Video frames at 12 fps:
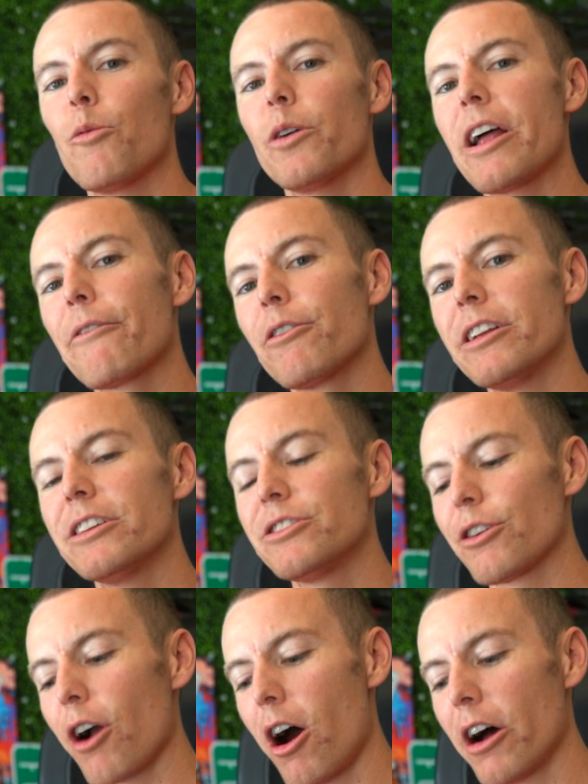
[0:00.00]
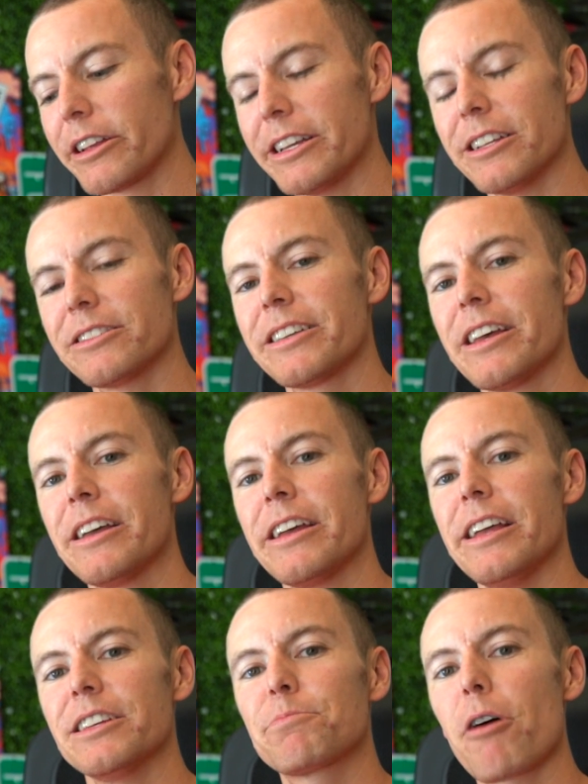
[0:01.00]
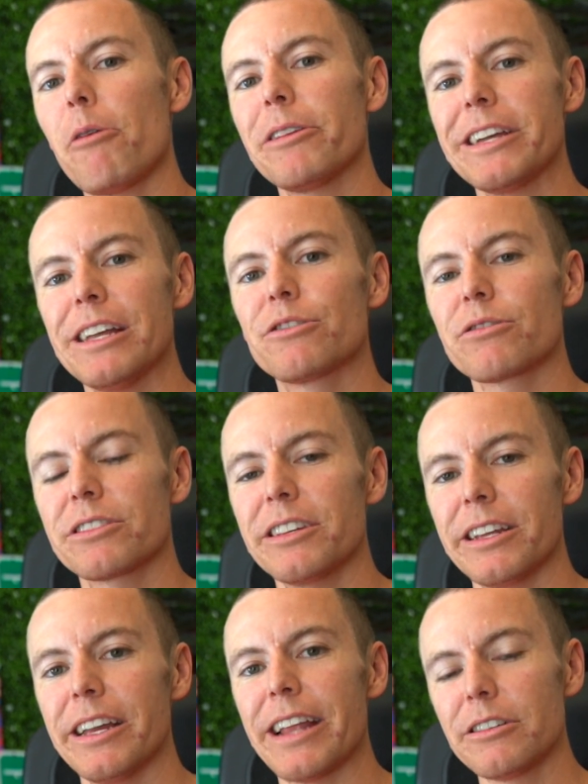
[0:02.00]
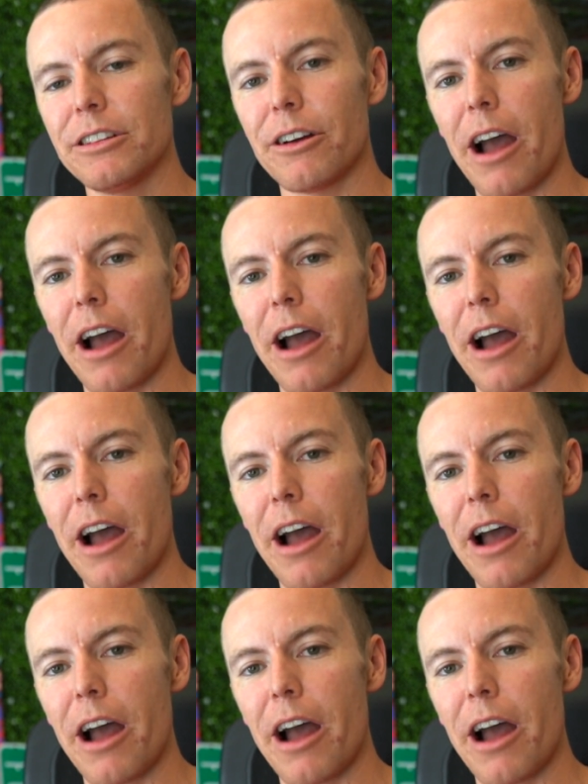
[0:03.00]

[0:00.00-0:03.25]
Whatever it is your audience is probably interested in,